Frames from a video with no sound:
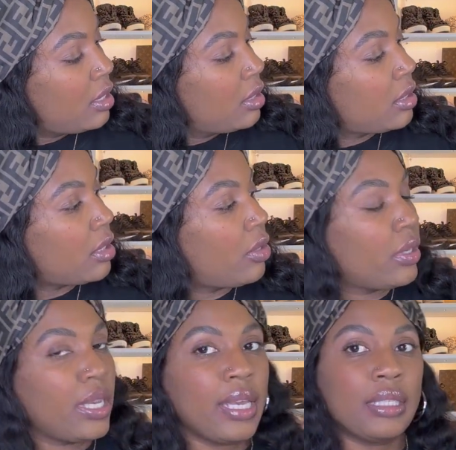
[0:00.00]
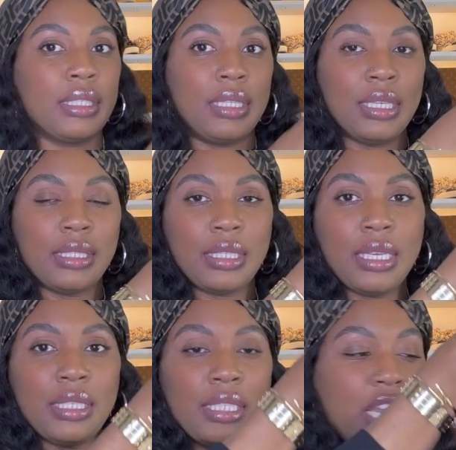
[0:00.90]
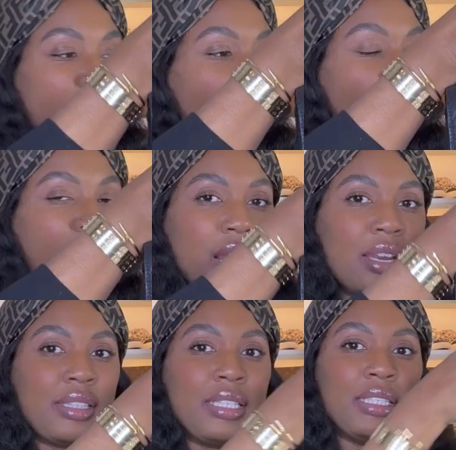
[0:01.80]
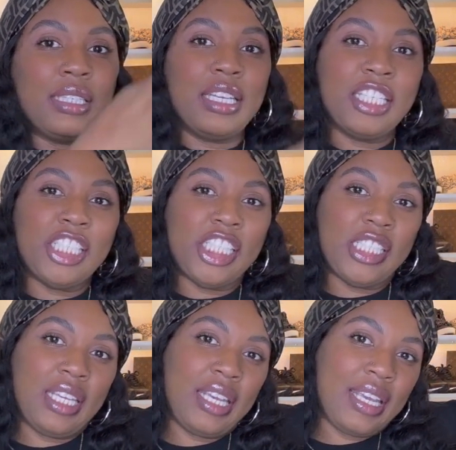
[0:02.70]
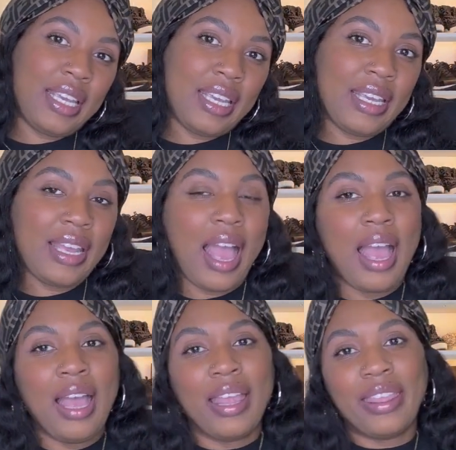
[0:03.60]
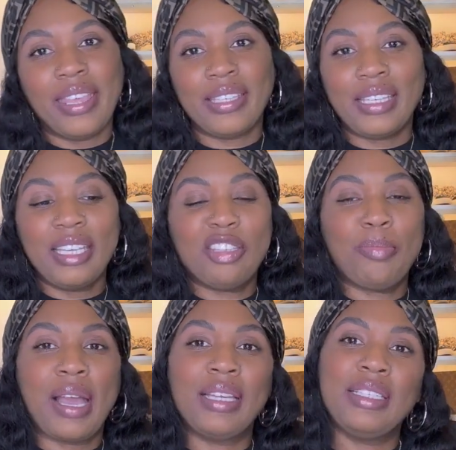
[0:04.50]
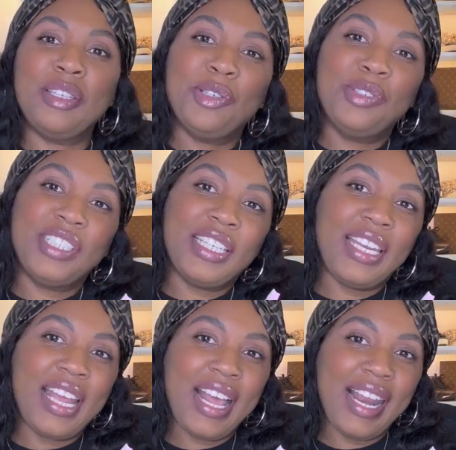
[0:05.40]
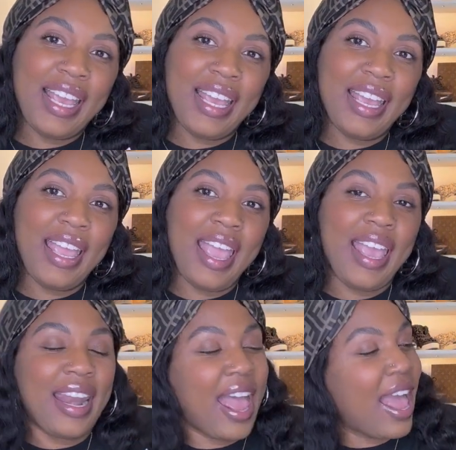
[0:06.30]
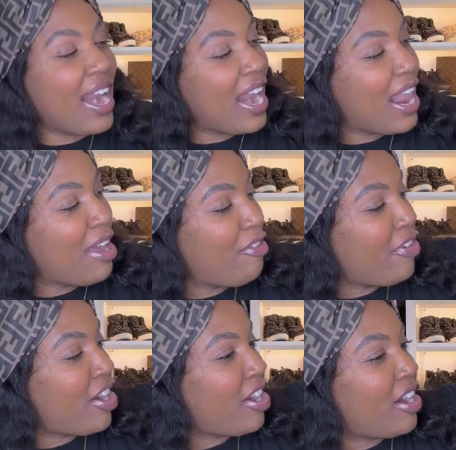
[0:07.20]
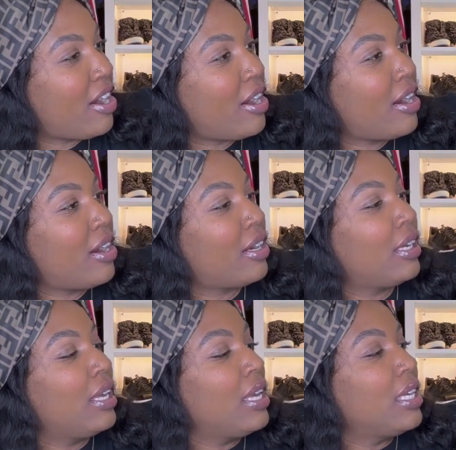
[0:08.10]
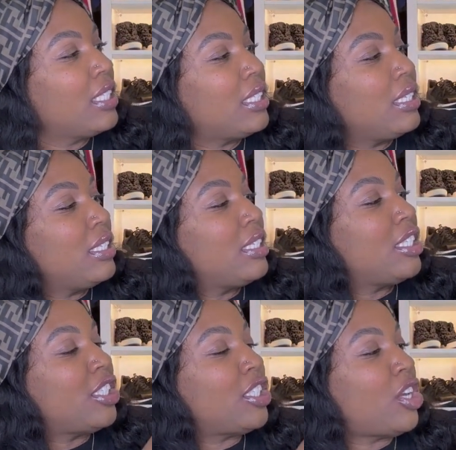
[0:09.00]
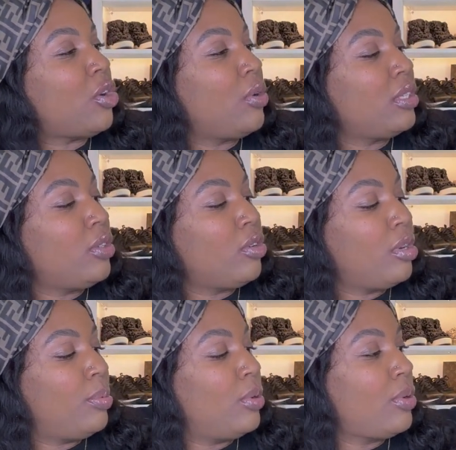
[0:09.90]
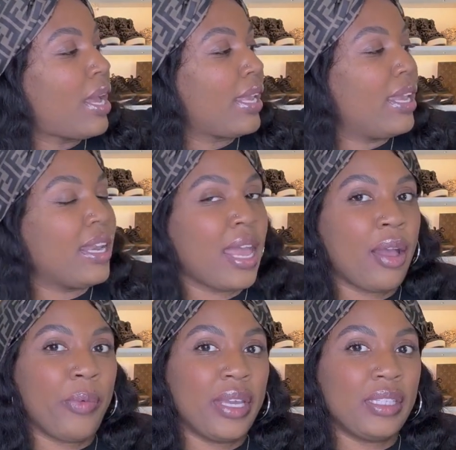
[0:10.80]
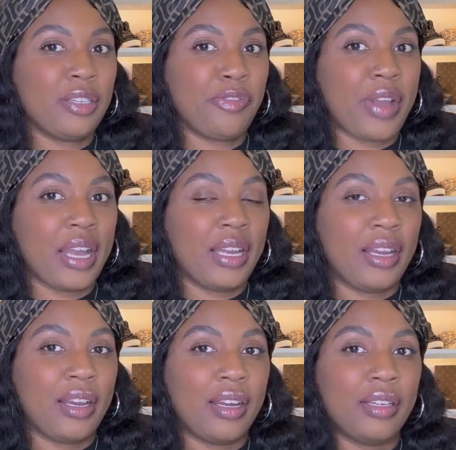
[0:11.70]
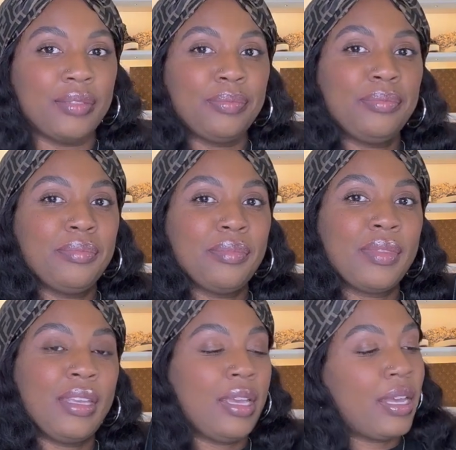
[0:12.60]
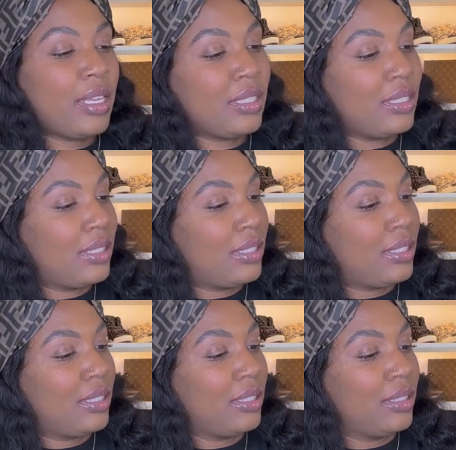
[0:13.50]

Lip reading: So yes, this is her. This is she. This is my new Chanel and I love her. She is so adorable. I cannot wait to rock her. Yes.